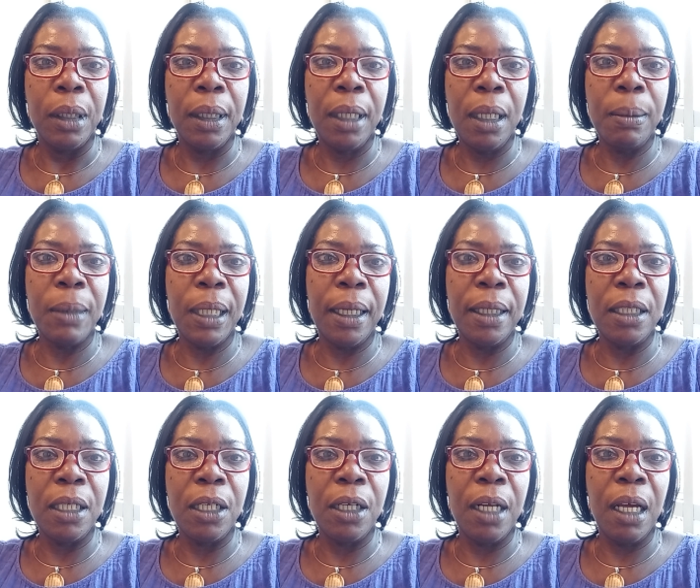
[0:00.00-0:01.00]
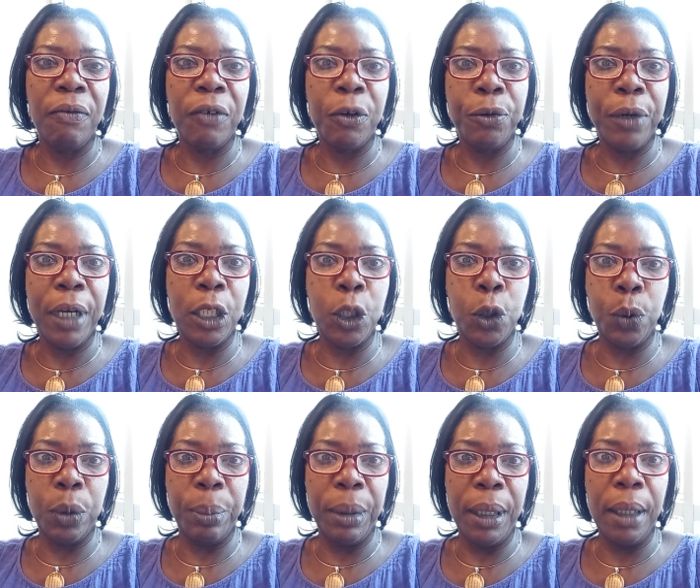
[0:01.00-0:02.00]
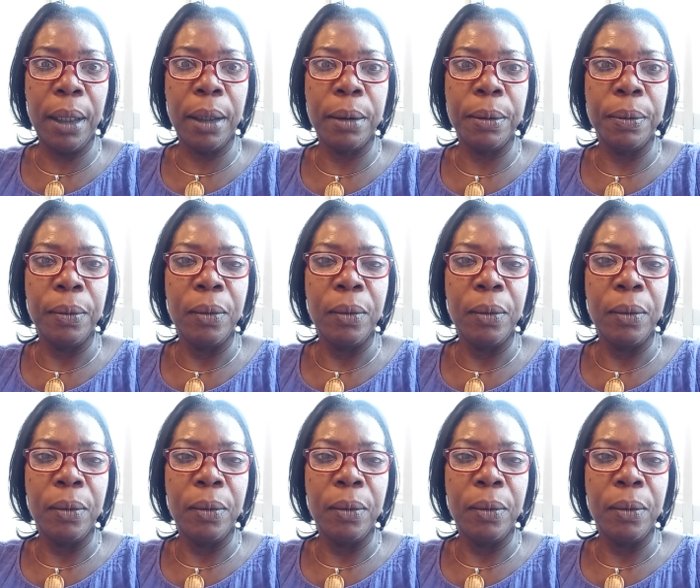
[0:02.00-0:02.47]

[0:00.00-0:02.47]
claimed that I did not have a right to appeal.